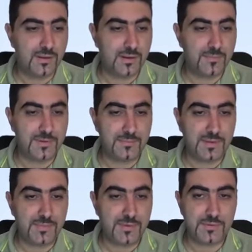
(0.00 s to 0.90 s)
Um, and
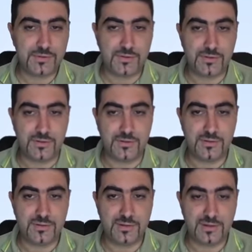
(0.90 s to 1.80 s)
maybe we should
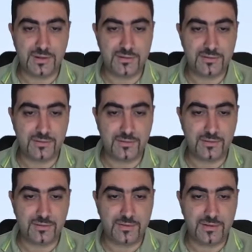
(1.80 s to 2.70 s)
select
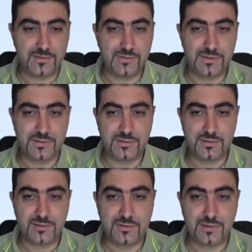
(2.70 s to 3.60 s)
all the edges.
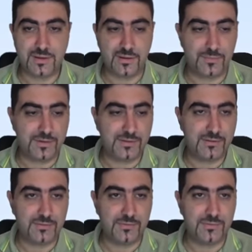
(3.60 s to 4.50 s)
Ah, we
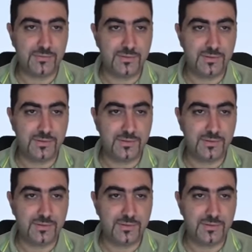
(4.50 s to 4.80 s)
need to